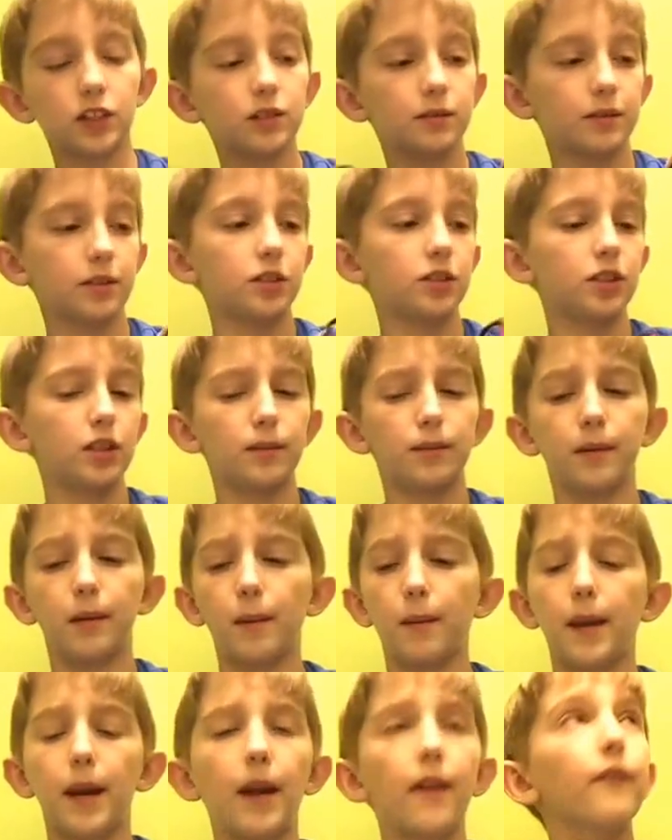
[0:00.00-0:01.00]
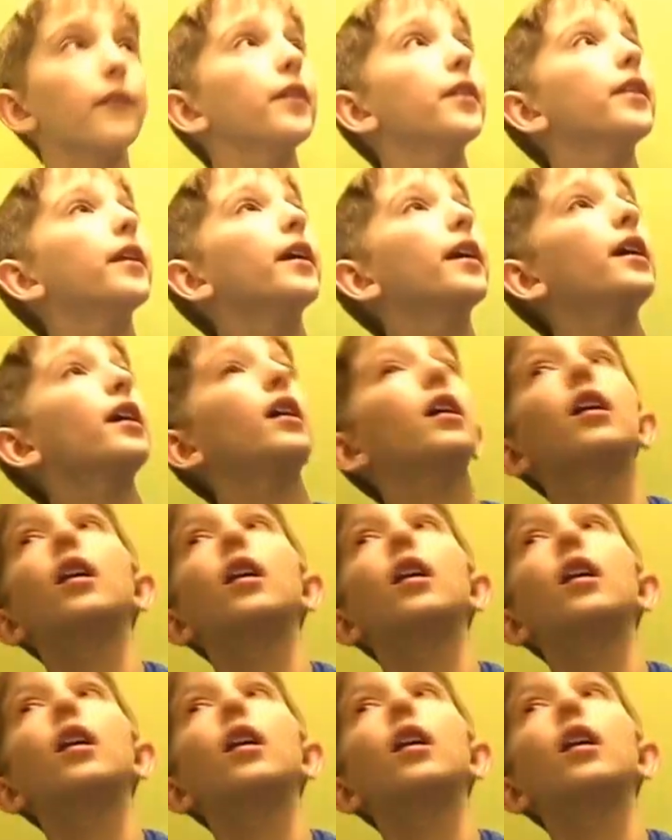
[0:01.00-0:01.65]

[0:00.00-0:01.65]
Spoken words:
I'm going to sharpen them and everything.